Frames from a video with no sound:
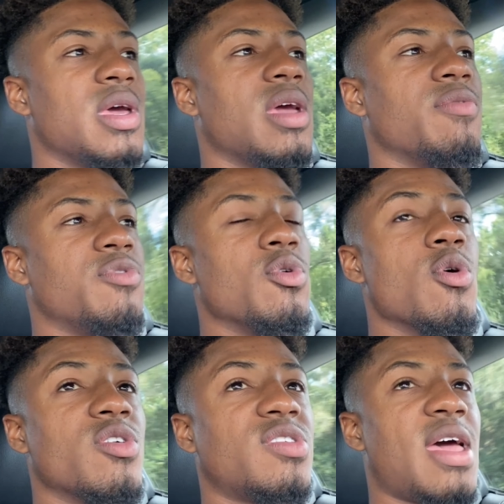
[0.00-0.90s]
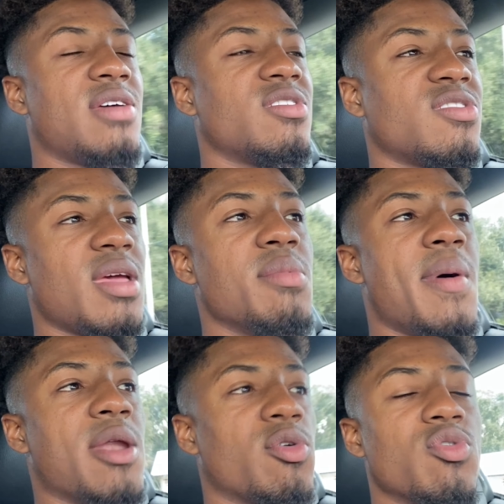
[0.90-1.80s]
If yours has the same
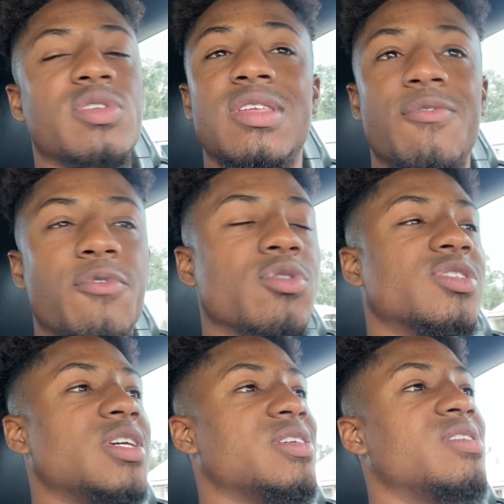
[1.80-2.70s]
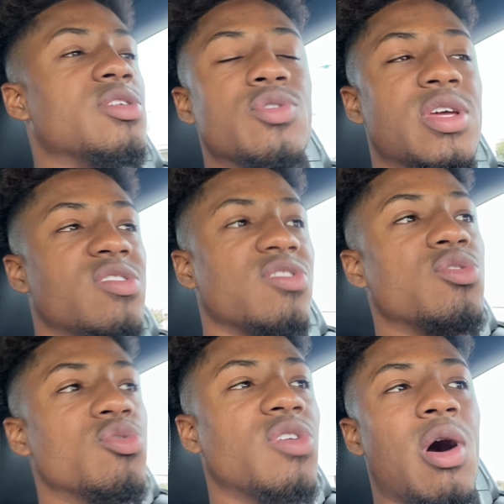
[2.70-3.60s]
amount of grooves as the 4.6, then you can just
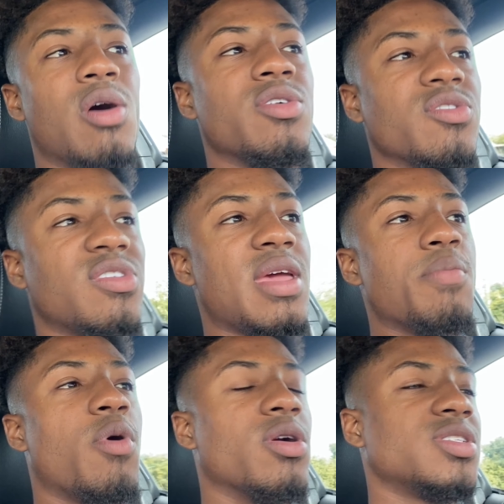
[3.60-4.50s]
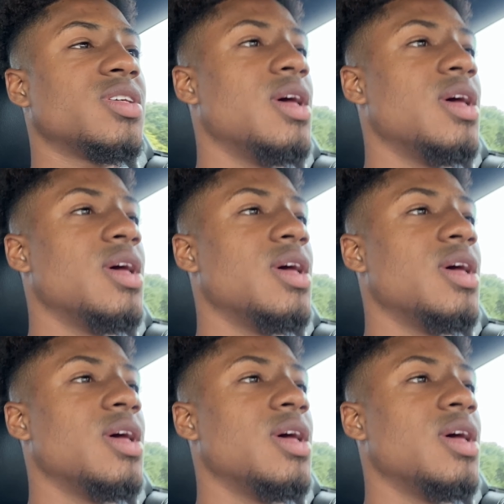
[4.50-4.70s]
use all your same parts.